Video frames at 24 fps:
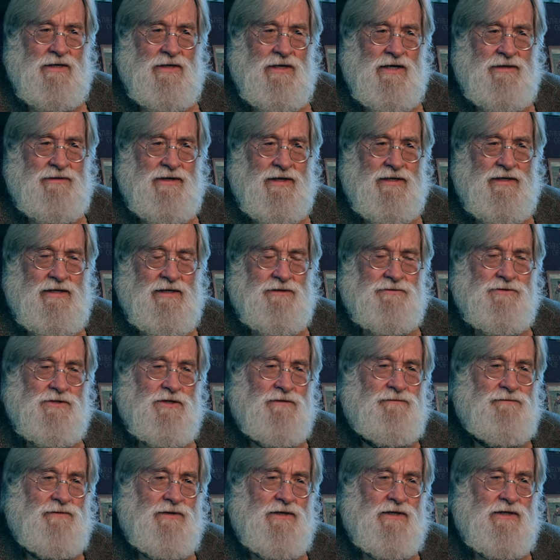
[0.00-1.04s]
And that gives a
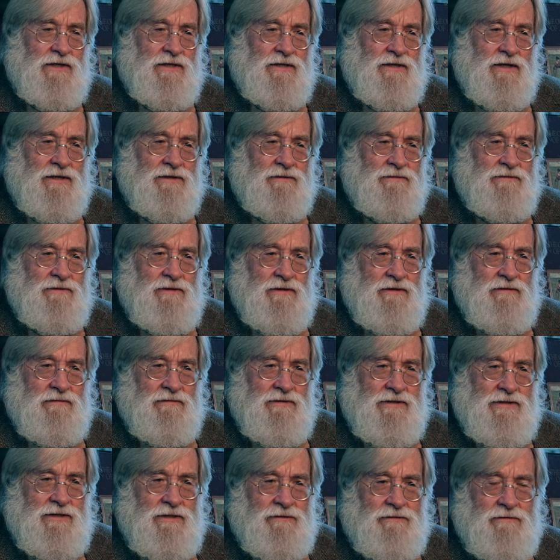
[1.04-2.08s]
feeling that
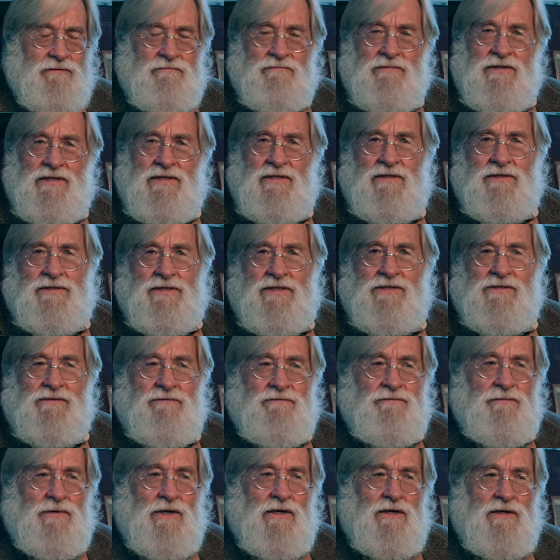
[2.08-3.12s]
little littleness
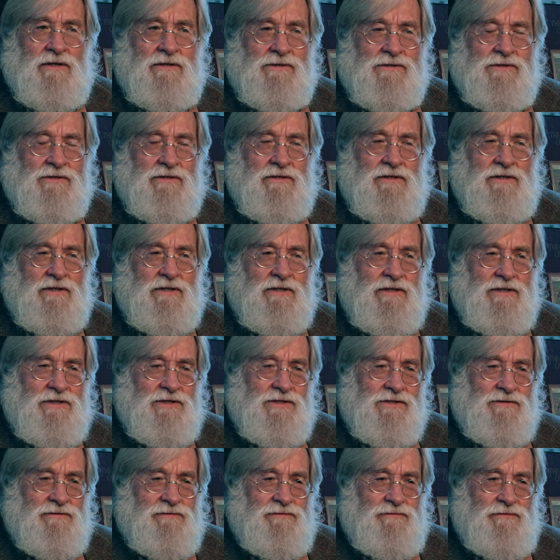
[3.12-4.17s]
of marks, the
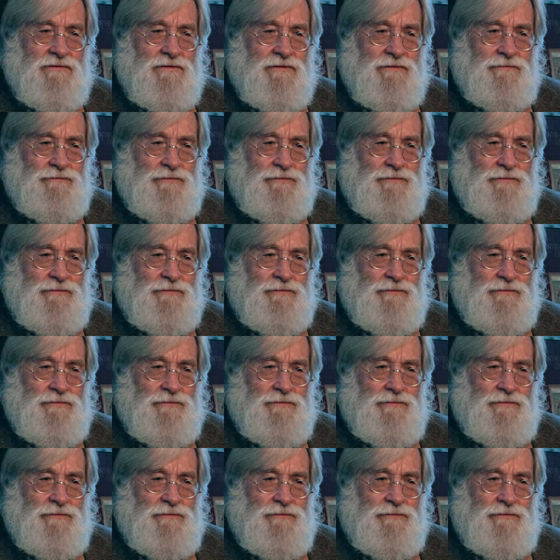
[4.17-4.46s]
littleness of,